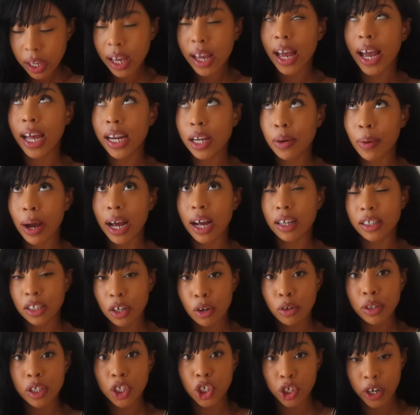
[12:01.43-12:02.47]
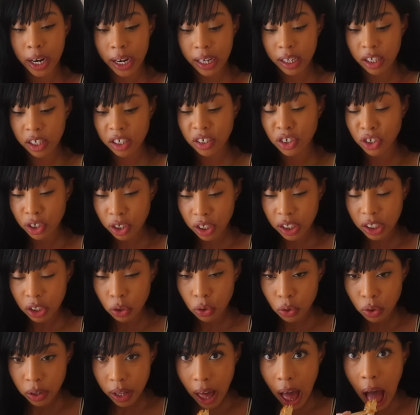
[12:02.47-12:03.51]
Anyway, I told the train conductor
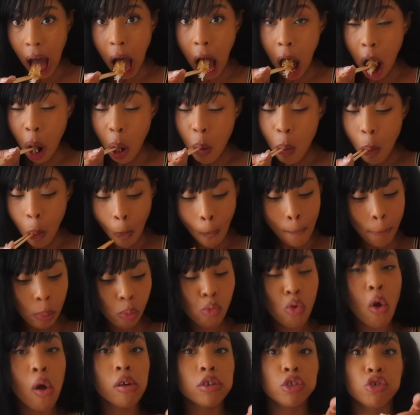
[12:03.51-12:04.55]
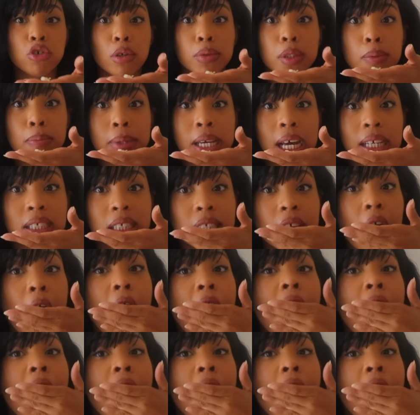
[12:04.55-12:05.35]
all that. Oh, dropped in my hand.